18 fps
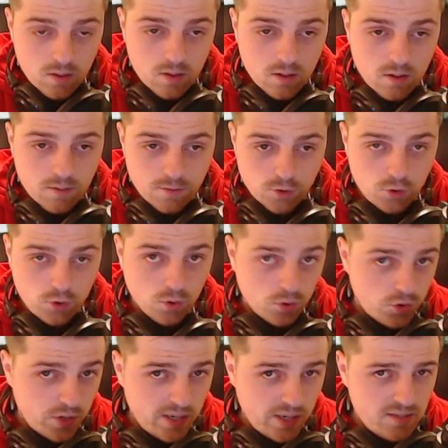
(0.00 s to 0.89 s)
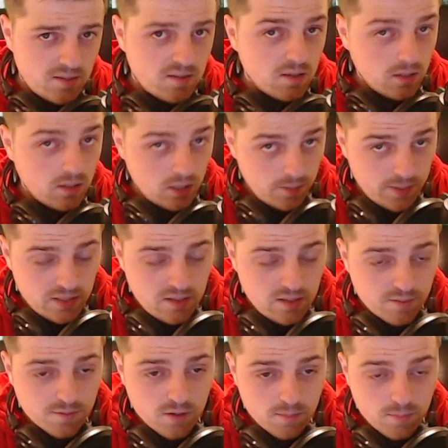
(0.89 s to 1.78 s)
For short trades, it's a little bit
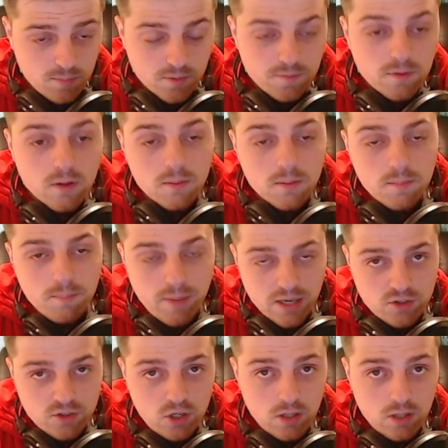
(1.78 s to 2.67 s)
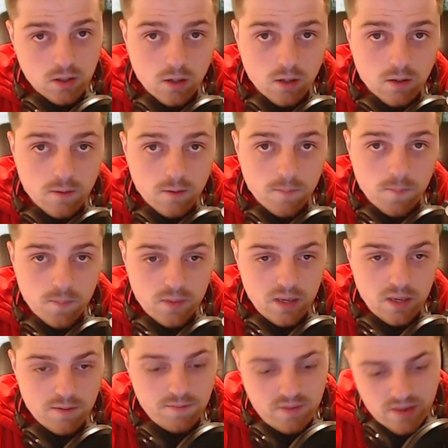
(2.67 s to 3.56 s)
different, but for matching long,
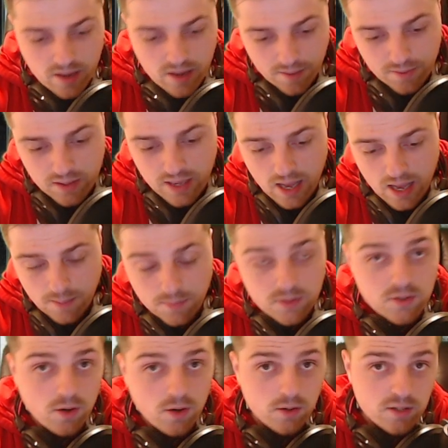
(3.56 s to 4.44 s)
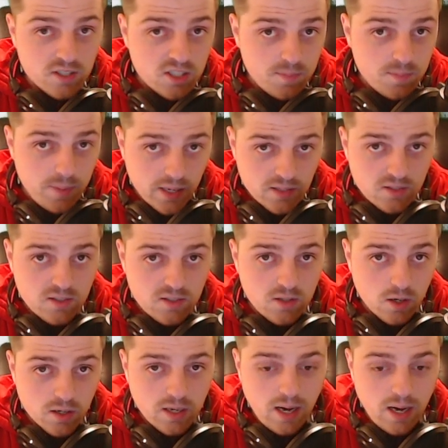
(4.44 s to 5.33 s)
if nothing happens on a spec
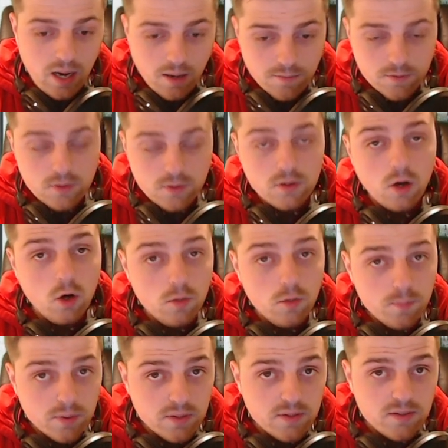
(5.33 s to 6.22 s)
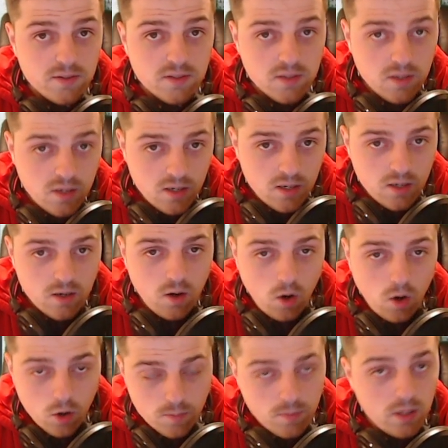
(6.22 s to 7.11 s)
stock after it opens
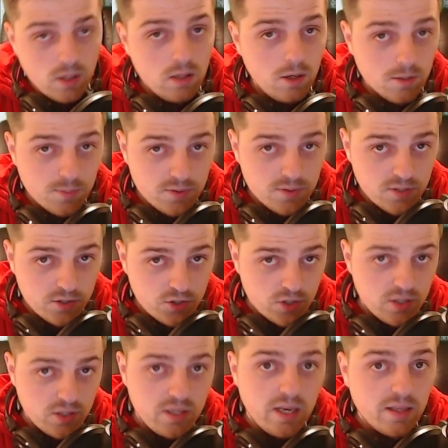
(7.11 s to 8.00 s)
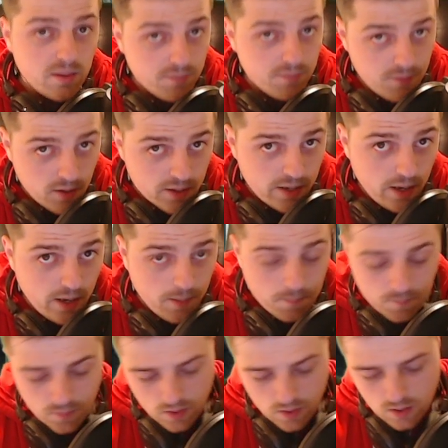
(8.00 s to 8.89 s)
on my long position, get the fuck out.
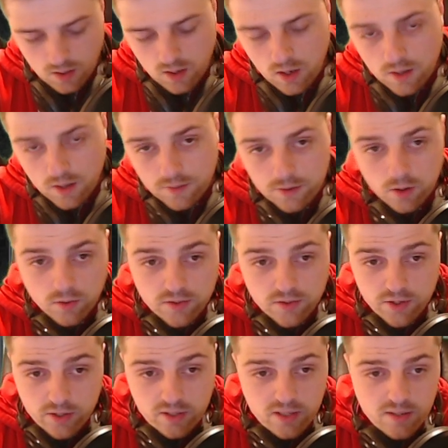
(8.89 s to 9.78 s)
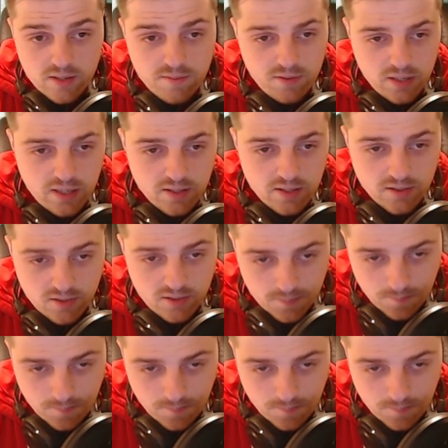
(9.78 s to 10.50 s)
The alternative is